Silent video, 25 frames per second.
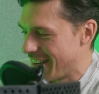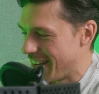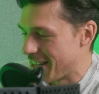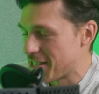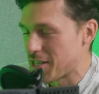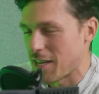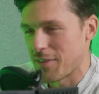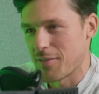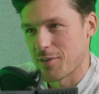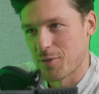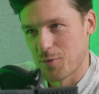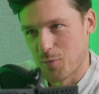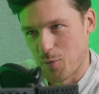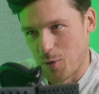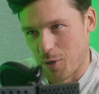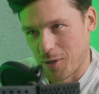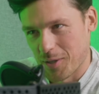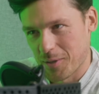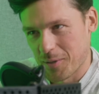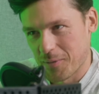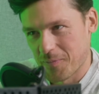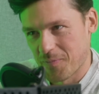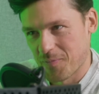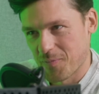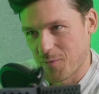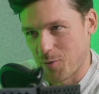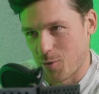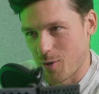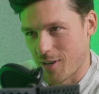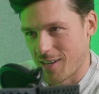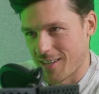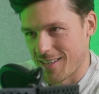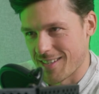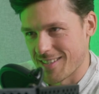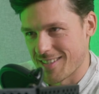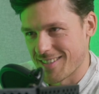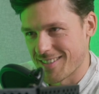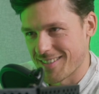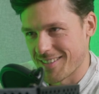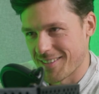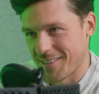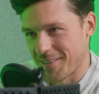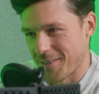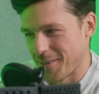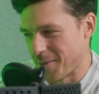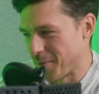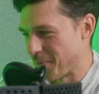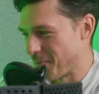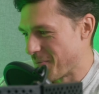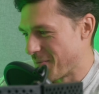Saving the world, or at least
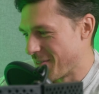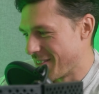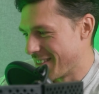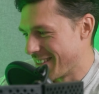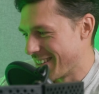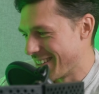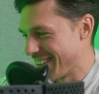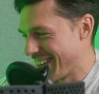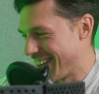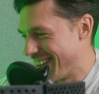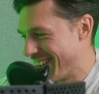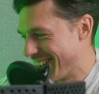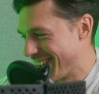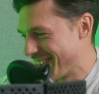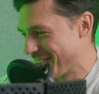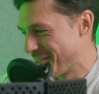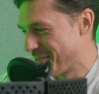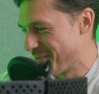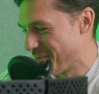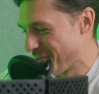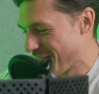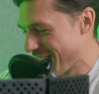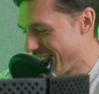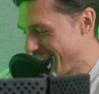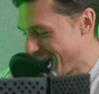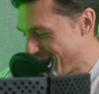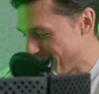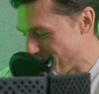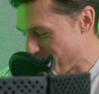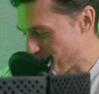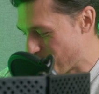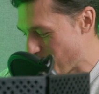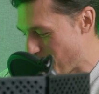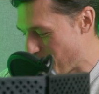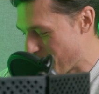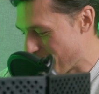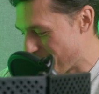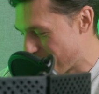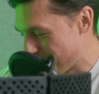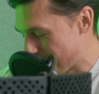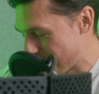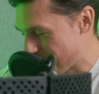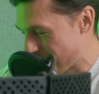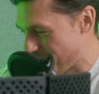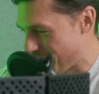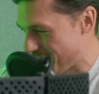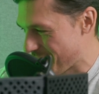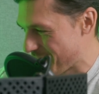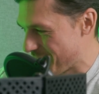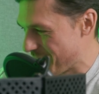the German
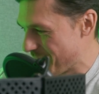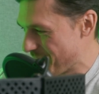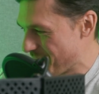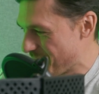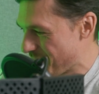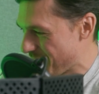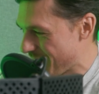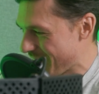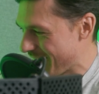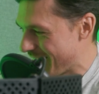infrastructure.